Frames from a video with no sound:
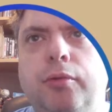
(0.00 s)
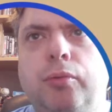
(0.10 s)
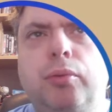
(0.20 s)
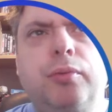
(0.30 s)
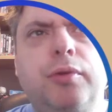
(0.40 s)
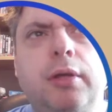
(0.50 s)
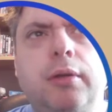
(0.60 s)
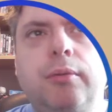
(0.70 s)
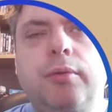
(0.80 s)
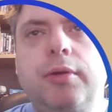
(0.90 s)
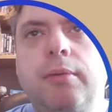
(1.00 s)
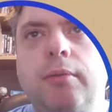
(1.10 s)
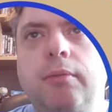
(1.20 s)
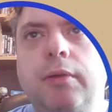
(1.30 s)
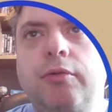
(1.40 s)
or was it
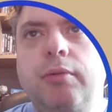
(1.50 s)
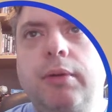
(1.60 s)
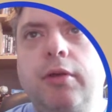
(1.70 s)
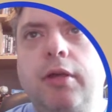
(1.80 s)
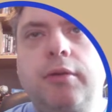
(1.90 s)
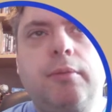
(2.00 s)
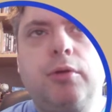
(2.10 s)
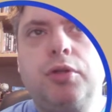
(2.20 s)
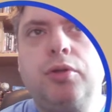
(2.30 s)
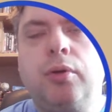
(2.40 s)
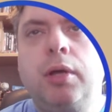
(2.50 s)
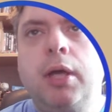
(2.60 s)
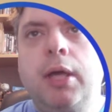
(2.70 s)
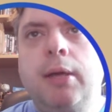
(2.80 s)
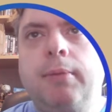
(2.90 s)
the Dreamcast? I'm not sure.
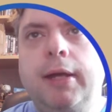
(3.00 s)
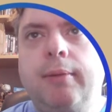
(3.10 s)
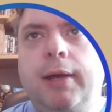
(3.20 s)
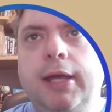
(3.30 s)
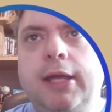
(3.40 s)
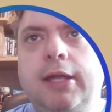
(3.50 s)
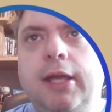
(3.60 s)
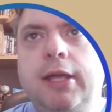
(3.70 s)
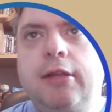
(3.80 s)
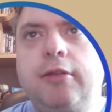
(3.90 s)
But anyway, he